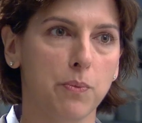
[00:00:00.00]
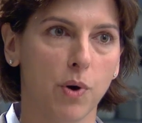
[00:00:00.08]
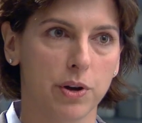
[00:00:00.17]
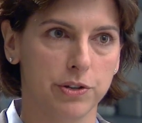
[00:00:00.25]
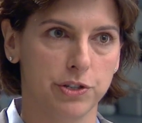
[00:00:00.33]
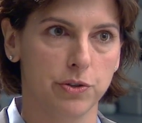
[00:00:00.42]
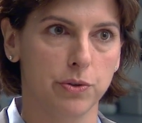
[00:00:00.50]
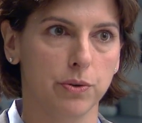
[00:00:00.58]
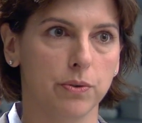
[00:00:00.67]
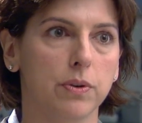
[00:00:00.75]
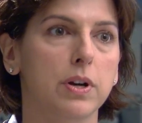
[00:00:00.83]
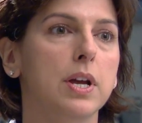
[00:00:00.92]
want to
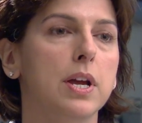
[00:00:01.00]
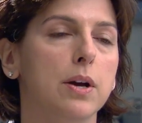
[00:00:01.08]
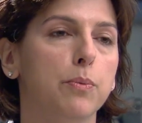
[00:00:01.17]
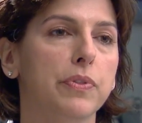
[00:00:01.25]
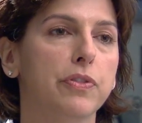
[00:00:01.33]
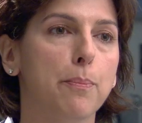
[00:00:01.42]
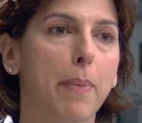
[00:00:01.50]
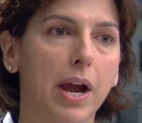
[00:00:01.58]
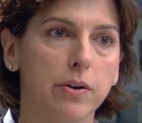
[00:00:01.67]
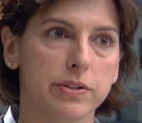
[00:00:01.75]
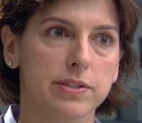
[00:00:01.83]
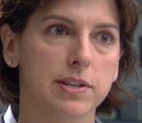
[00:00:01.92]
do with the
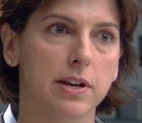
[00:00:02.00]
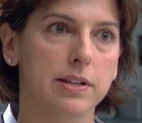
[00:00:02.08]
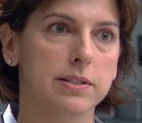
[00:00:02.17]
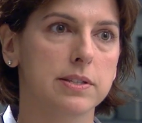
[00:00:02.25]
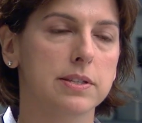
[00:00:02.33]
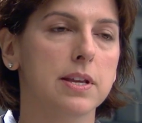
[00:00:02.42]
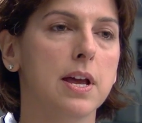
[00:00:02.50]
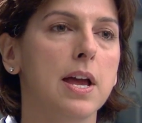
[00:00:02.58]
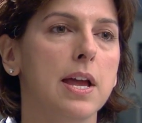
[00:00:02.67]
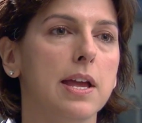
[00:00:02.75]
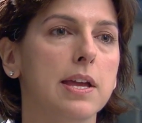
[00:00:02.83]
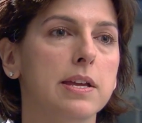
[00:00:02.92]
parasites
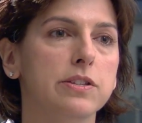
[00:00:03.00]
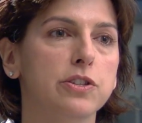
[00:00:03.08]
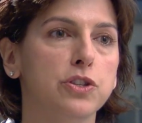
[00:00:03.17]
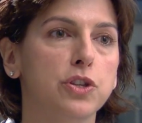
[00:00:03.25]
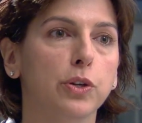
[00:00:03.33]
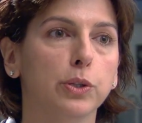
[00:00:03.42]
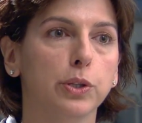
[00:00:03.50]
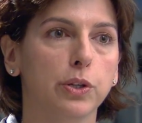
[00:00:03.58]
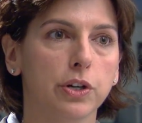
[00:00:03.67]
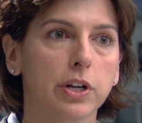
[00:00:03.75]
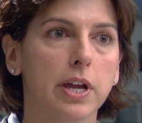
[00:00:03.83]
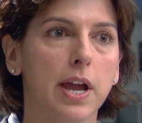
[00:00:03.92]
is to
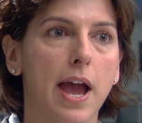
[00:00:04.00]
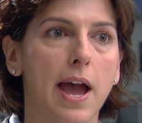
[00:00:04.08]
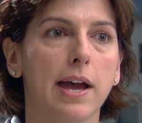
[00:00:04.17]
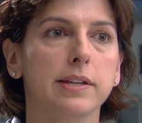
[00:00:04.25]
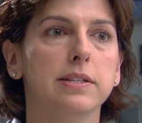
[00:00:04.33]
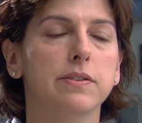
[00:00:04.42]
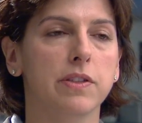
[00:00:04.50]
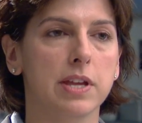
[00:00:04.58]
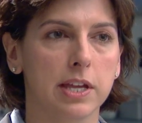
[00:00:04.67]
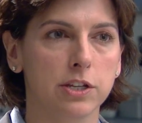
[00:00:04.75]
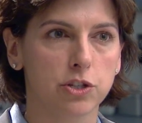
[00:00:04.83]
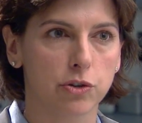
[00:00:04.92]
look at
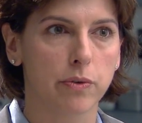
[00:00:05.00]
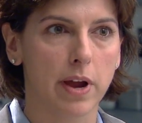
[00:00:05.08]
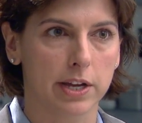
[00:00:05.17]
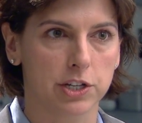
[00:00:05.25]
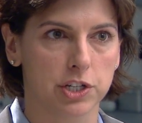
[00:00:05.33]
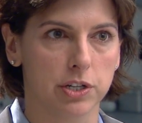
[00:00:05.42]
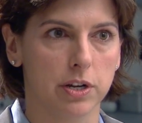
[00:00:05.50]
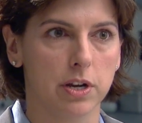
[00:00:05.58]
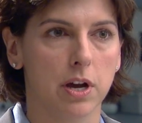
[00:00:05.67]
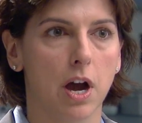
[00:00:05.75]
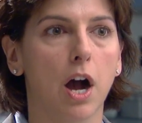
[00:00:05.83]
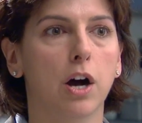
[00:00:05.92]
the
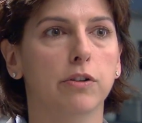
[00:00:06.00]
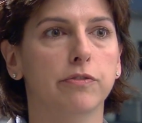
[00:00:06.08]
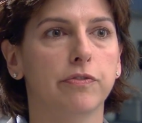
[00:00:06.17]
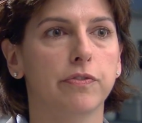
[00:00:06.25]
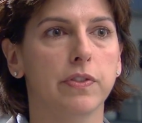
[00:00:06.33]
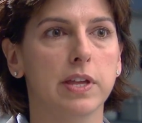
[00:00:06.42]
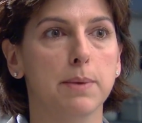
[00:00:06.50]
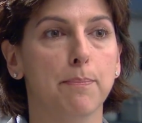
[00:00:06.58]
interaction of the